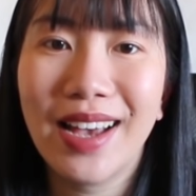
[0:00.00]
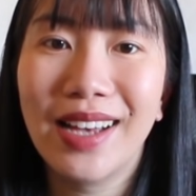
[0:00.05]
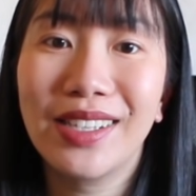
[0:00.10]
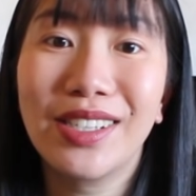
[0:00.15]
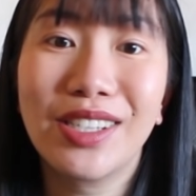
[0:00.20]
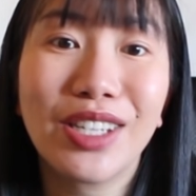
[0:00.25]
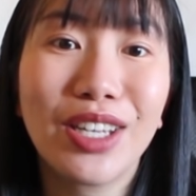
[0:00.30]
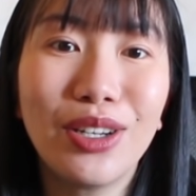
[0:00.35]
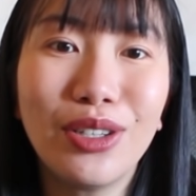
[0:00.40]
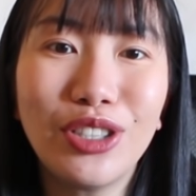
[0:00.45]

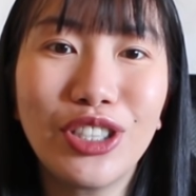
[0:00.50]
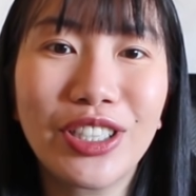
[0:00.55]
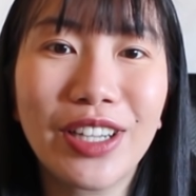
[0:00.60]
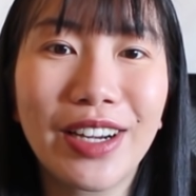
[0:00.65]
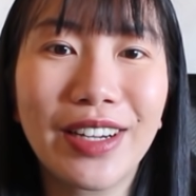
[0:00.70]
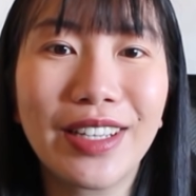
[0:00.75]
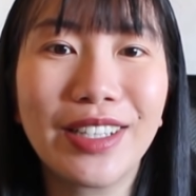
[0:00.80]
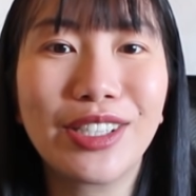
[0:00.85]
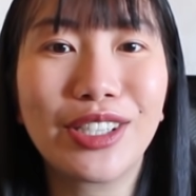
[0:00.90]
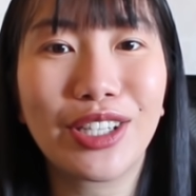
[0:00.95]

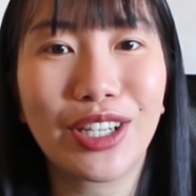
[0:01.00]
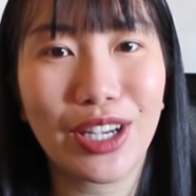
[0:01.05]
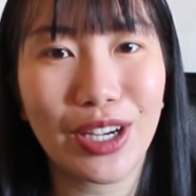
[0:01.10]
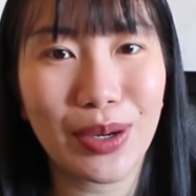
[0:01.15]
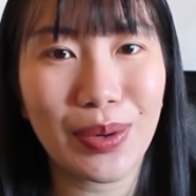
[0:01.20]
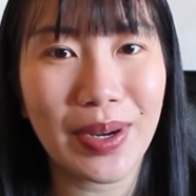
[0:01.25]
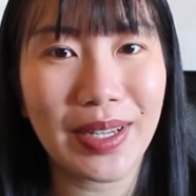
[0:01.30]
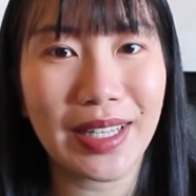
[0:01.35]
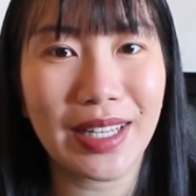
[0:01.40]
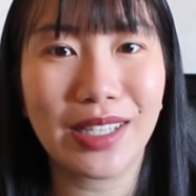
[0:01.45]
Skillshare is
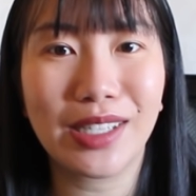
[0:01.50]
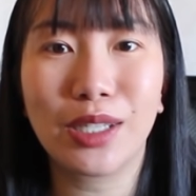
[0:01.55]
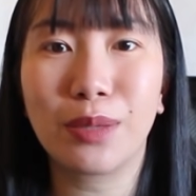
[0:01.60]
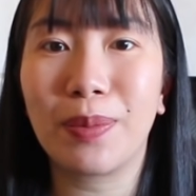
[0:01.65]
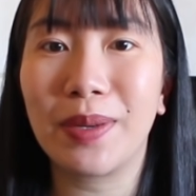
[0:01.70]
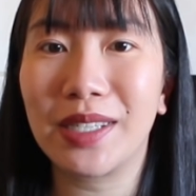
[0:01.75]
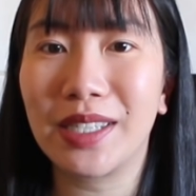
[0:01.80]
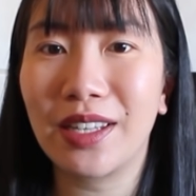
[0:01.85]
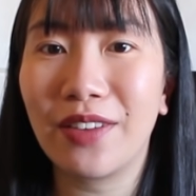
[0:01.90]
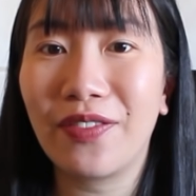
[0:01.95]
curated
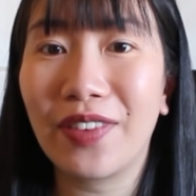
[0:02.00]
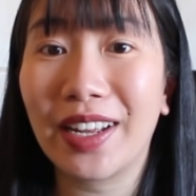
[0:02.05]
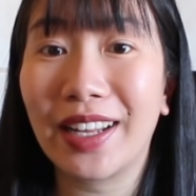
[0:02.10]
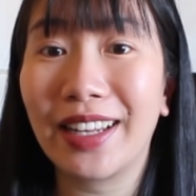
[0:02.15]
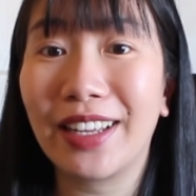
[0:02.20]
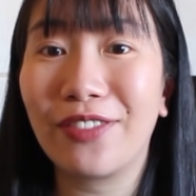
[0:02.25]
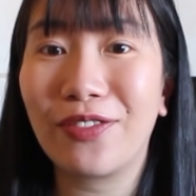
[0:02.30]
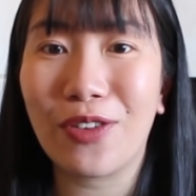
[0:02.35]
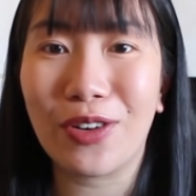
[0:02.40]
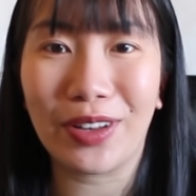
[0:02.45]

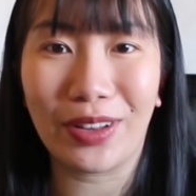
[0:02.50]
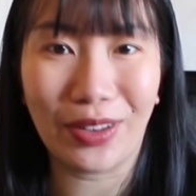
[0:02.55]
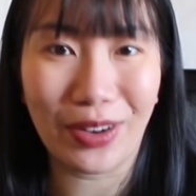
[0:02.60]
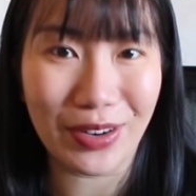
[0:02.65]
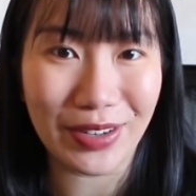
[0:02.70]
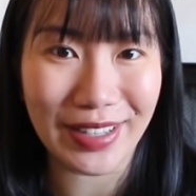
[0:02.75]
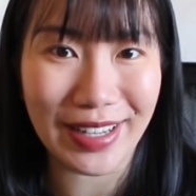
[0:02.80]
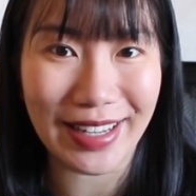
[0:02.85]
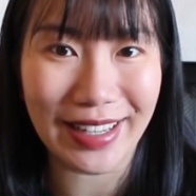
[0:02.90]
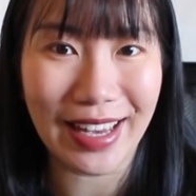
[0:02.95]
specifically for
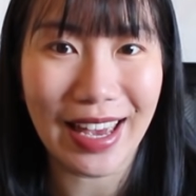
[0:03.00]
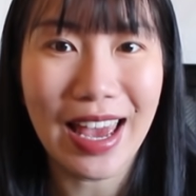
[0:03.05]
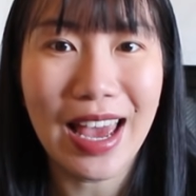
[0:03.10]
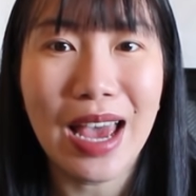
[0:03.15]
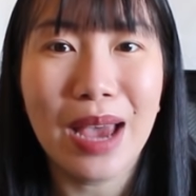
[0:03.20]
learning,